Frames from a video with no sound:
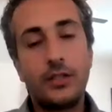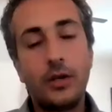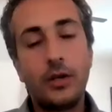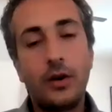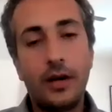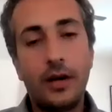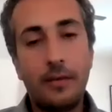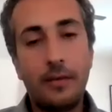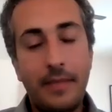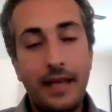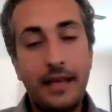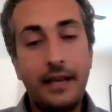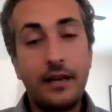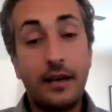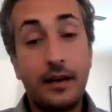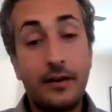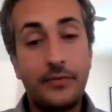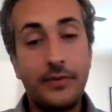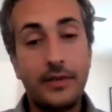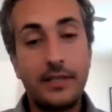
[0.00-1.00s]
so, our main
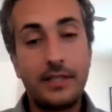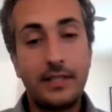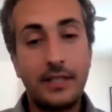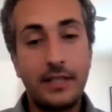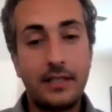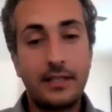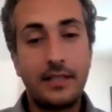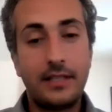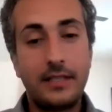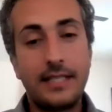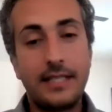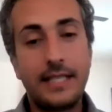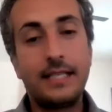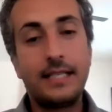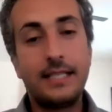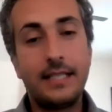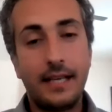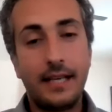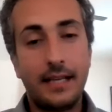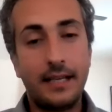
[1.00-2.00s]
office is in
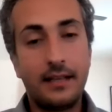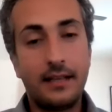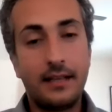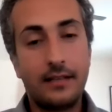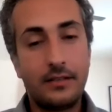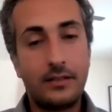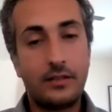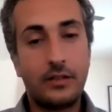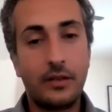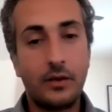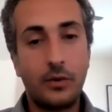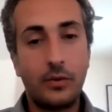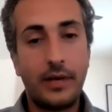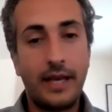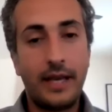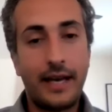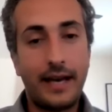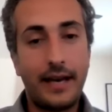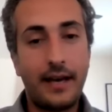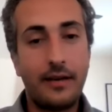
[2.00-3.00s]
Santa Ana. So,
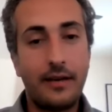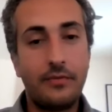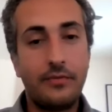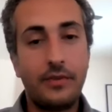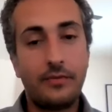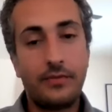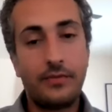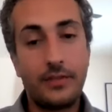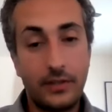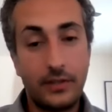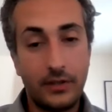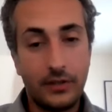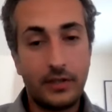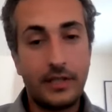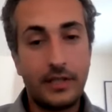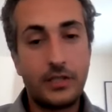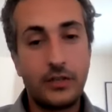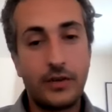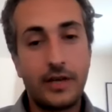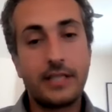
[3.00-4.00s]
we have a
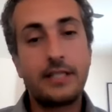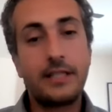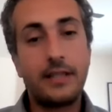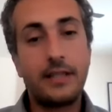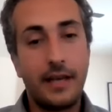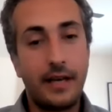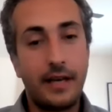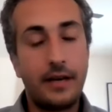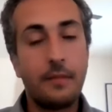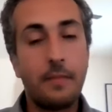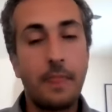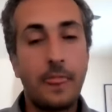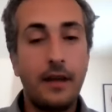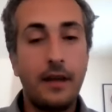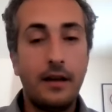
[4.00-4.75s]
physical address there.